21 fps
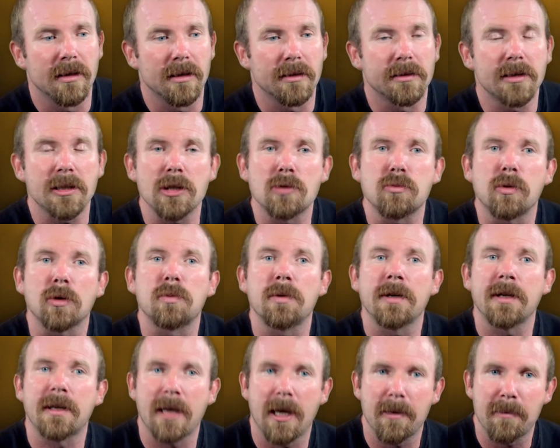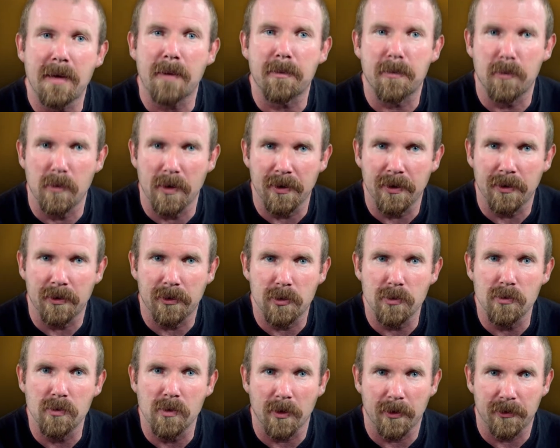this is what we came up in
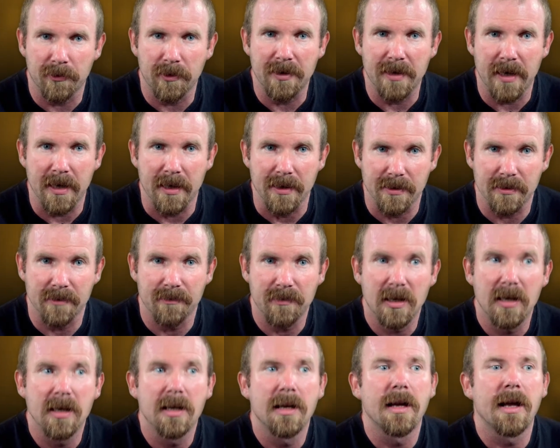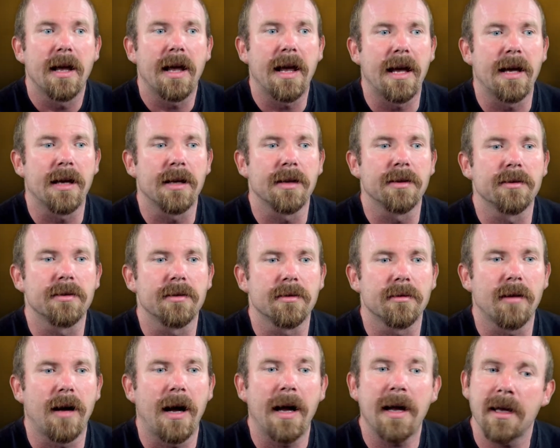2 or 3 days.
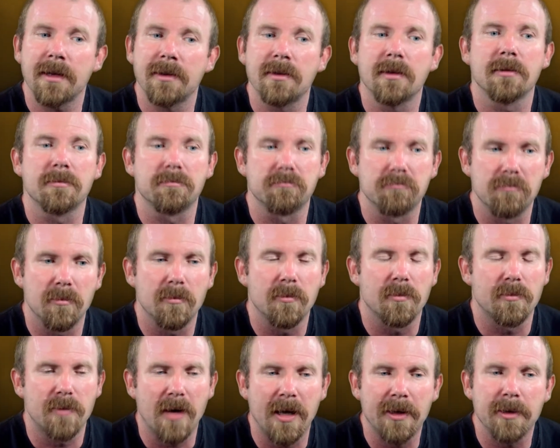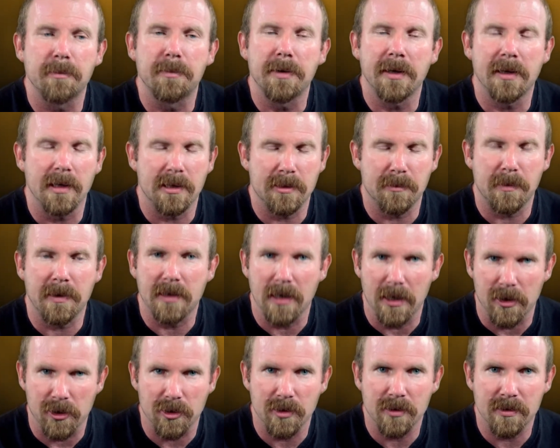And I had rather big
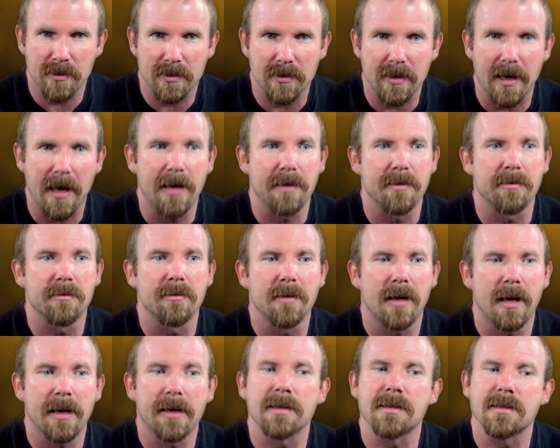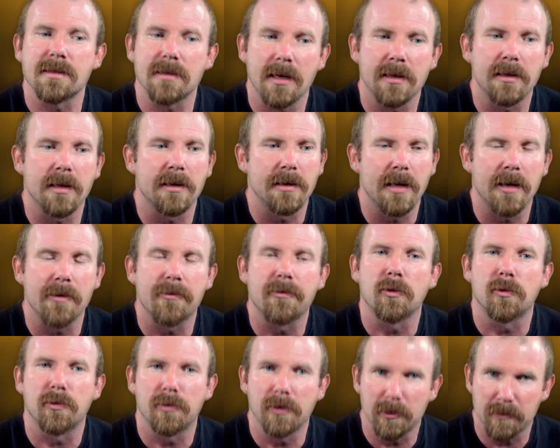expectations, and I can say that they
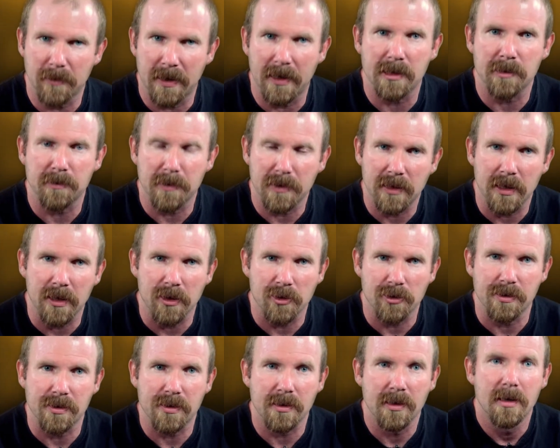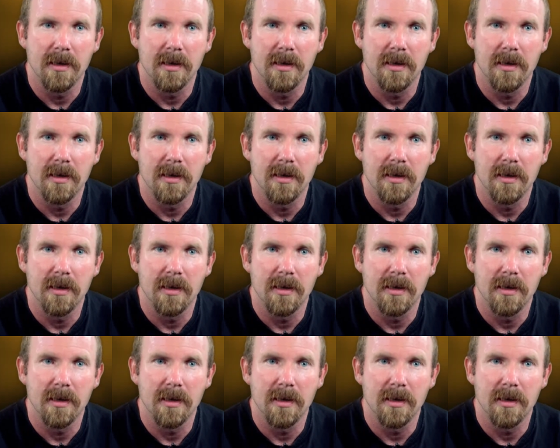fulfilled my expectations.